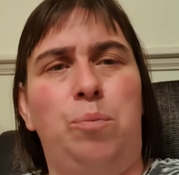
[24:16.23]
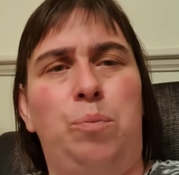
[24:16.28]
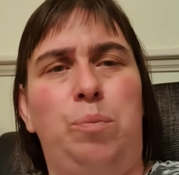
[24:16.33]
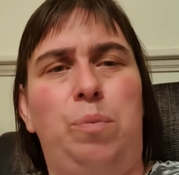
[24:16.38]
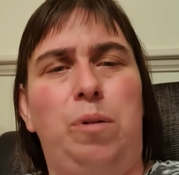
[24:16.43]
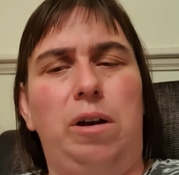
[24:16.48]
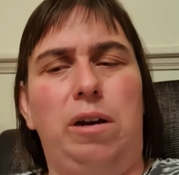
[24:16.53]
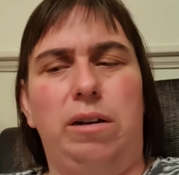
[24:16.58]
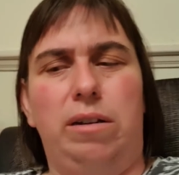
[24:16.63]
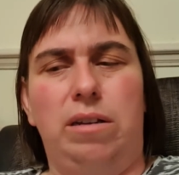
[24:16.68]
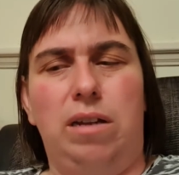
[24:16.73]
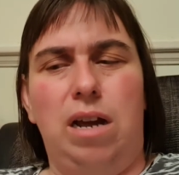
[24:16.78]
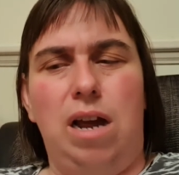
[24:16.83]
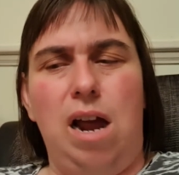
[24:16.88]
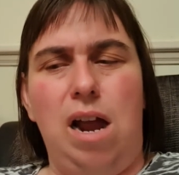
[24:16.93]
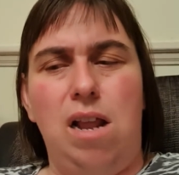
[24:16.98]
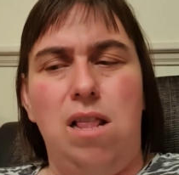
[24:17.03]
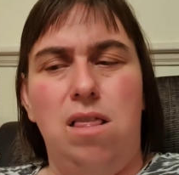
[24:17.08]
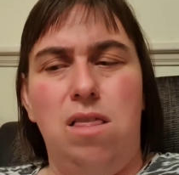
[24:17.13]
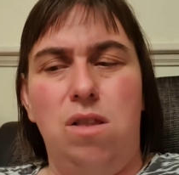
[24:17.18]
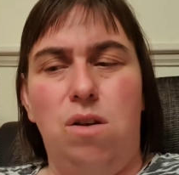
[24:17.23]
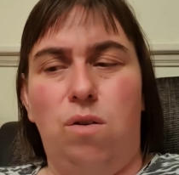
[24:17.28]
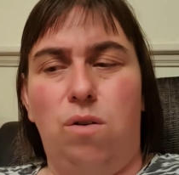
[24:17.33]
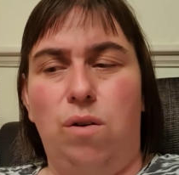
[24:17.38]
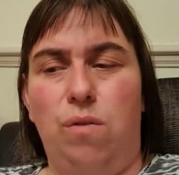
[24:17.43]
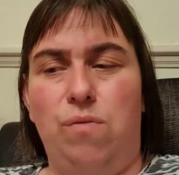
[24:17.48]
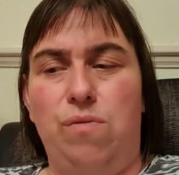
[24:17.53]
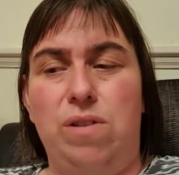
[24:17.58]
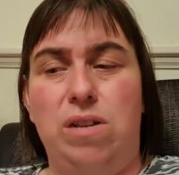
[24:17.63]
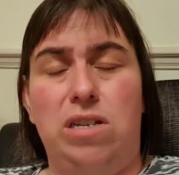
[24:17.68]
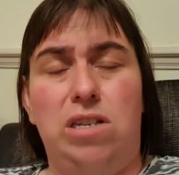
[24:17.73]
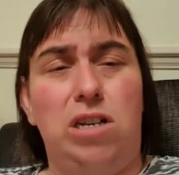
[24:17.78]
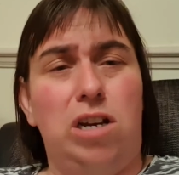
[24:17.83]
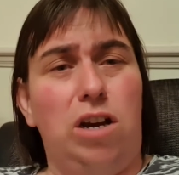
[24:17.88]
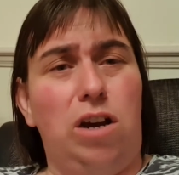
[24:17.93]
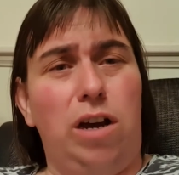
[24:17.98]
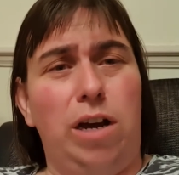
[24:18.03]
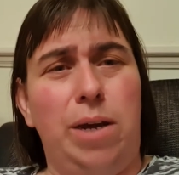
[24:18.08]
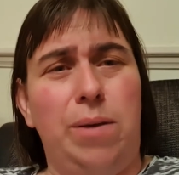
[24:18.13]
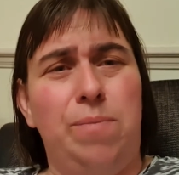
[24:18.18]
But a lot of the
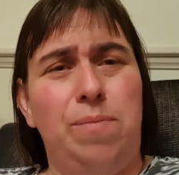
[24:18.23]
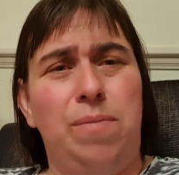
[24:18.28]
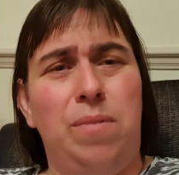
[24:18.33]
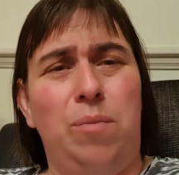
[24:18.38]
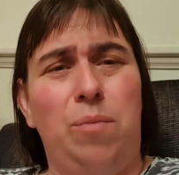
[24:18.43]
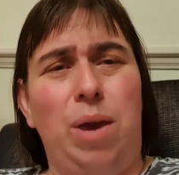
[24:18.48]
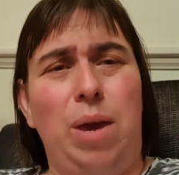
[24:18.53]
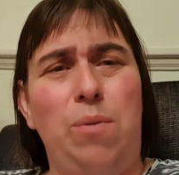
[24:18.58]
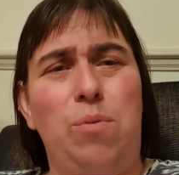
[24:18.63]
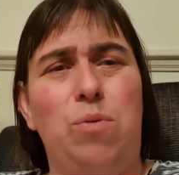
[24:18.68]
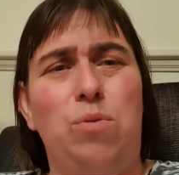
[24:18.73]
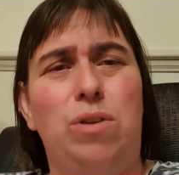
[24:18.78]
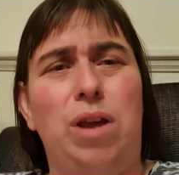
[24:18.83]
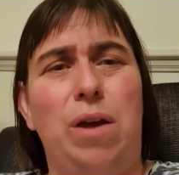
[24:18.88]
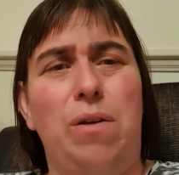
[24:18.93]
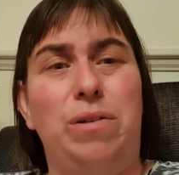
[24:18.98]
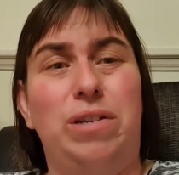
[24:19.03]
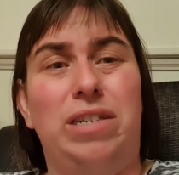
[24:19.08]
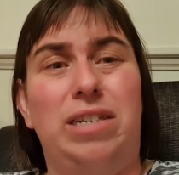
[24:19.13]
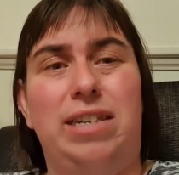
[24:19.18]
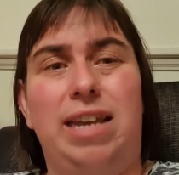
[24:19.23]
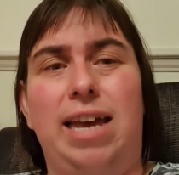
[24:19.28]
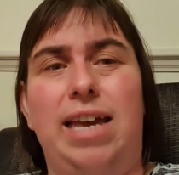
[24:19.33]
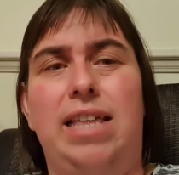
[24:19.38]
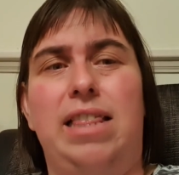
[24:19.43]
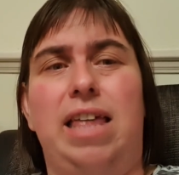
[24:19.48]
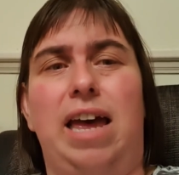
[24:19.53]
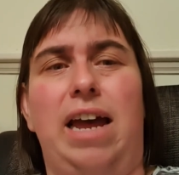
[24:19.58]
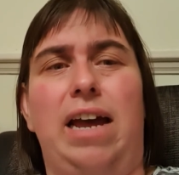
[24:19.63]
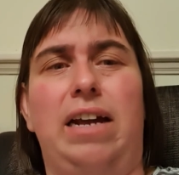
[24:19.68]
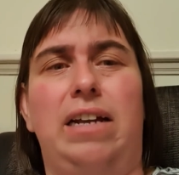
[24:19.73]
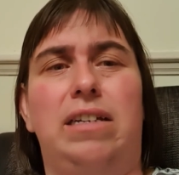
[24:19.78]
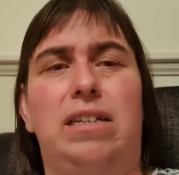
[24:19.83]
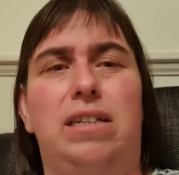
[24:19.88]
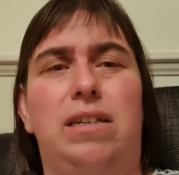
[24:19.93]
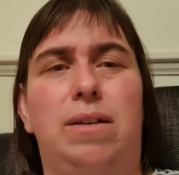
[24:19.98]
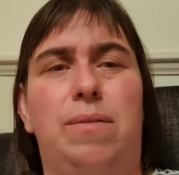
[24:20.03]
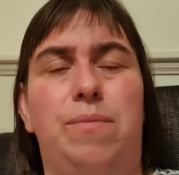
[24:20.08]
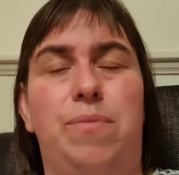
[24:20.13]
time, people don't say that.